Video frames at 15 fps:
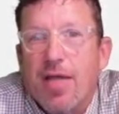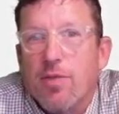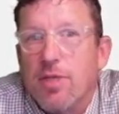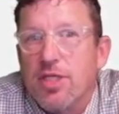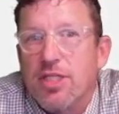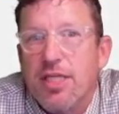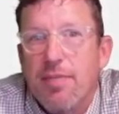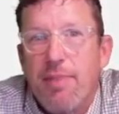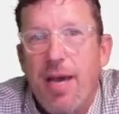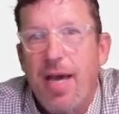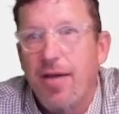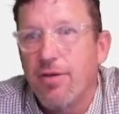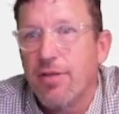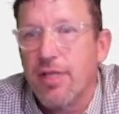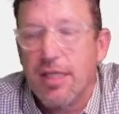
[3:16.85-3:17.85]
When you see a
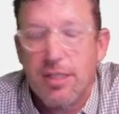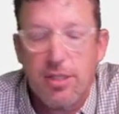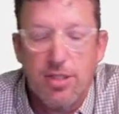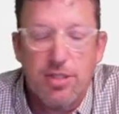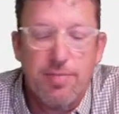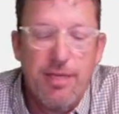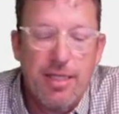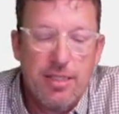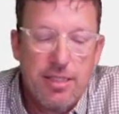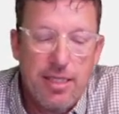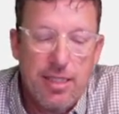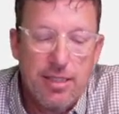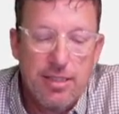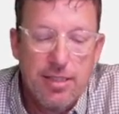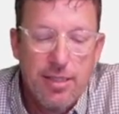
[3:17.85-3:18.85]
pattern, things start to make
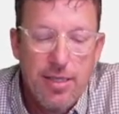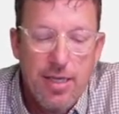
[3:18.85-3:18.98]
sense.